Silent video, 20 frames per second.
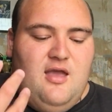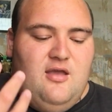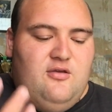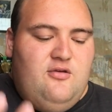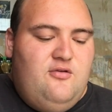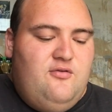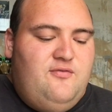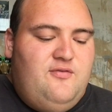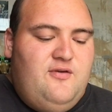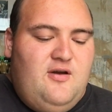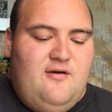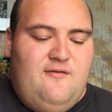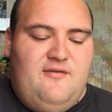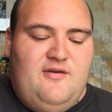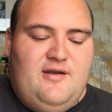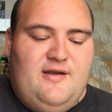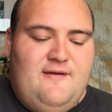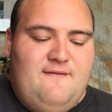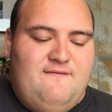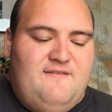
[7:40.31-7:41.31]
You feel
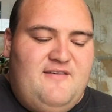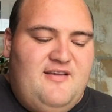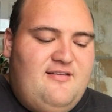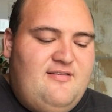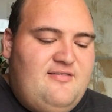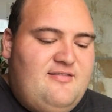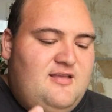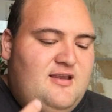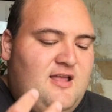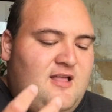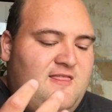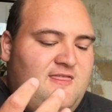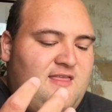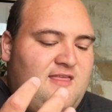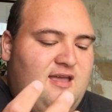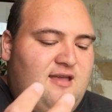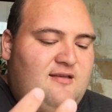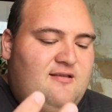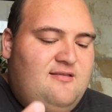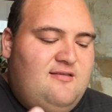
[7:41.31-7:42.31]
very invested in
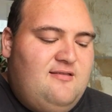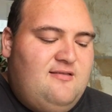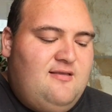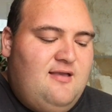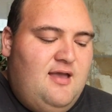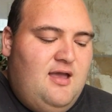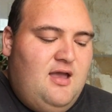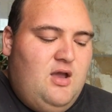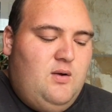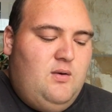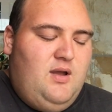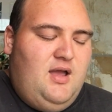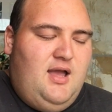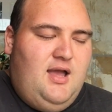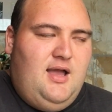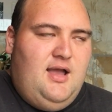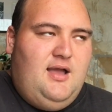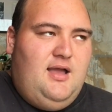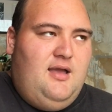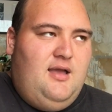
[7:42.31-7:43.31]
this
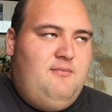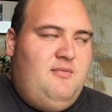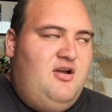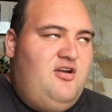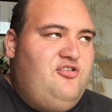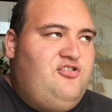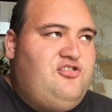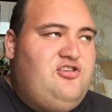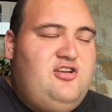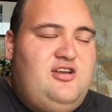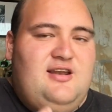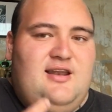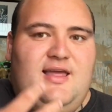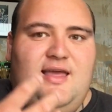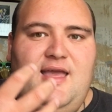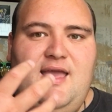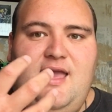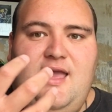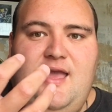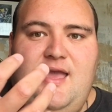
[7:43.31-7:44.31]

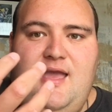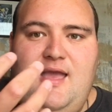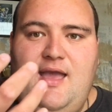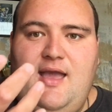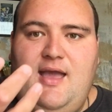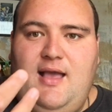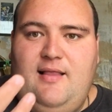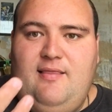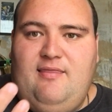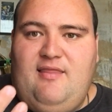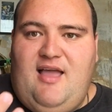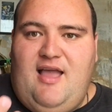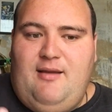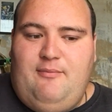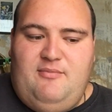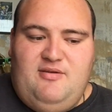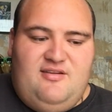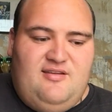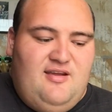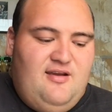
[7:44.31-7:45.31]
emotionally, like
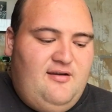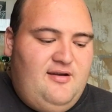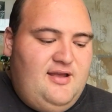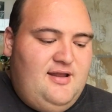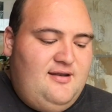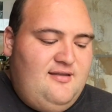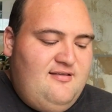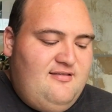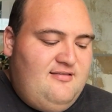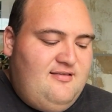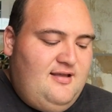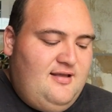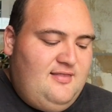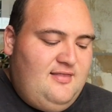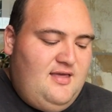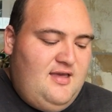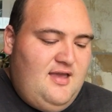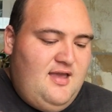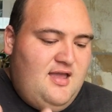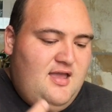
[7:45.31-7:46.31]

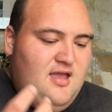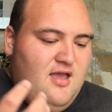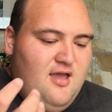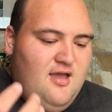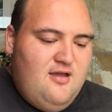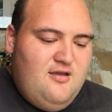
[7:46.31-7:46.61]
materialistically.